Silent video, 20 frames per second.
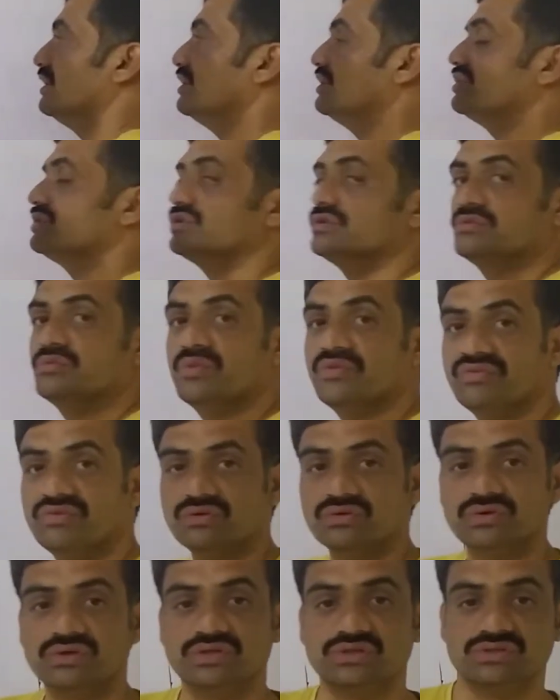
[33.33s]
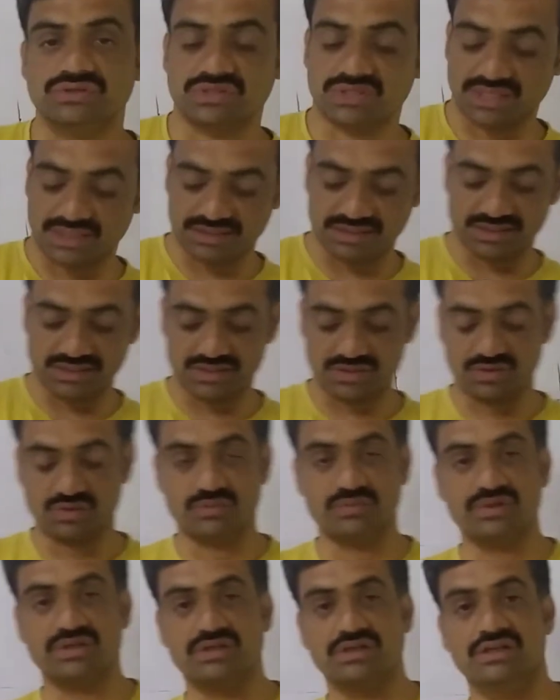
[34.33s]
So before going to start this
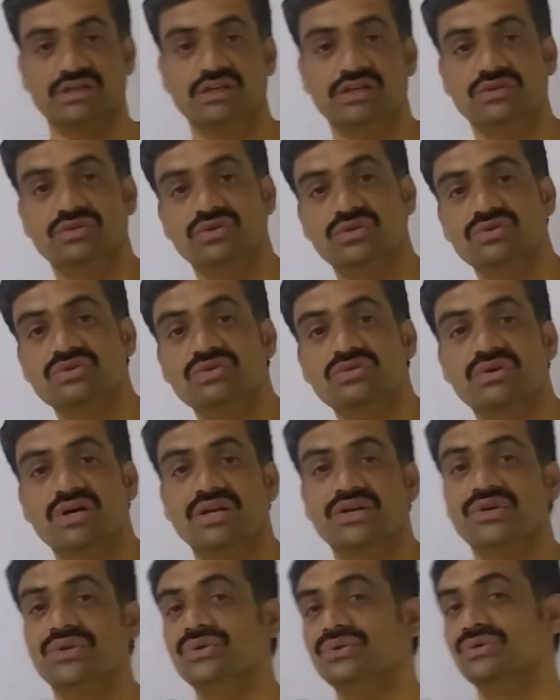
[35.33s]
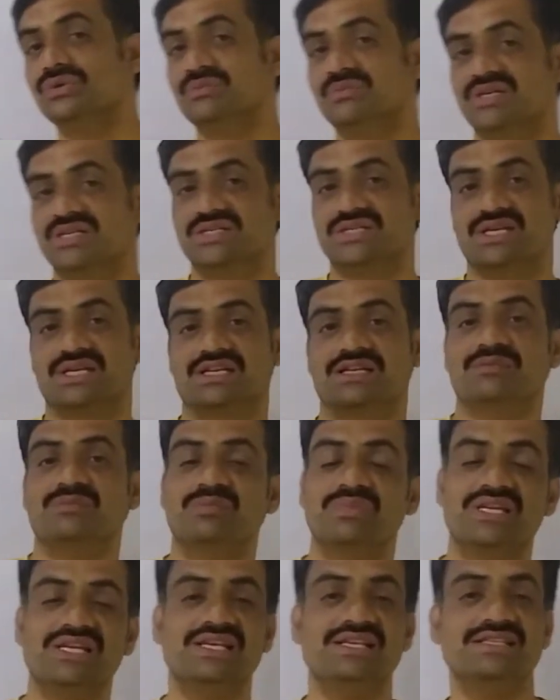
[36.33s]
topic, those who are new to my channel,
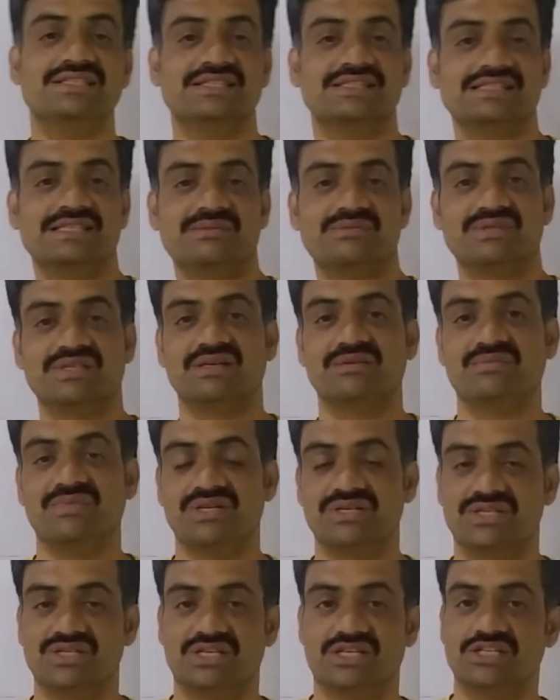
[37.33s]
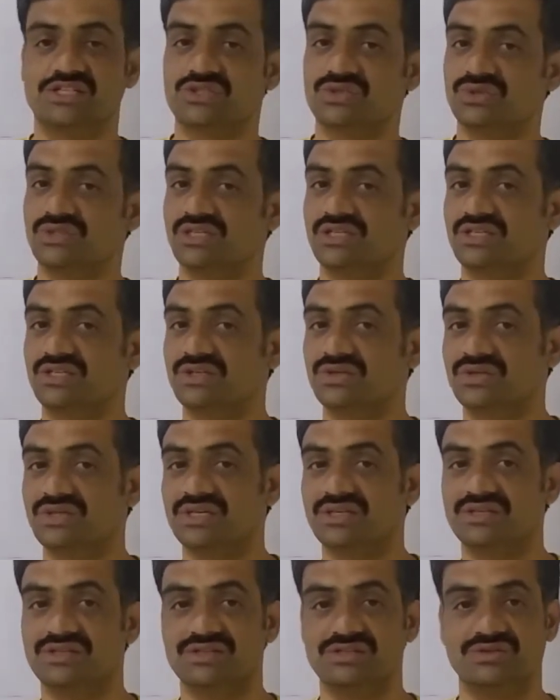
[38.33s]
please subscribe my channel so that you
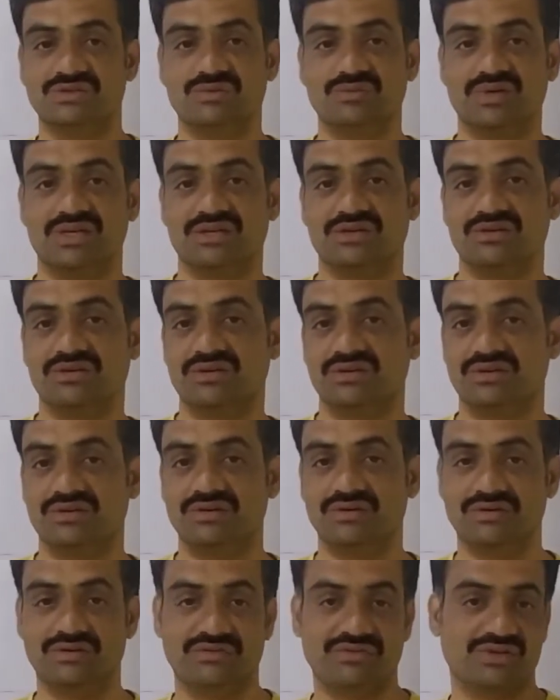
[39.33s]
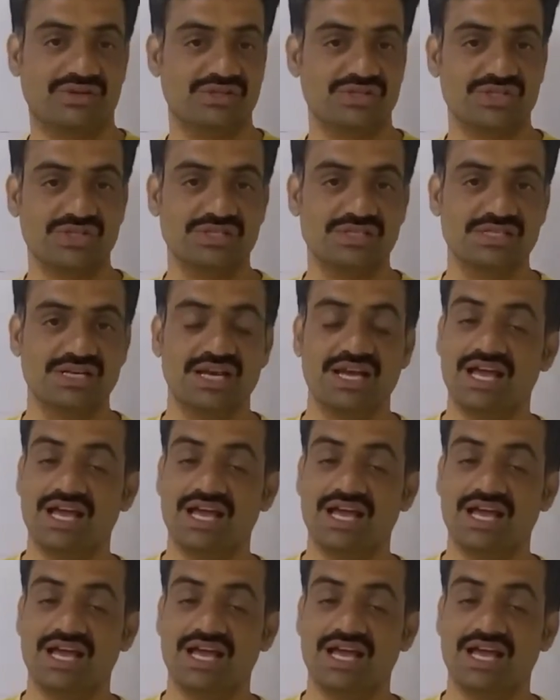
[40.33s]
can receive my notifications,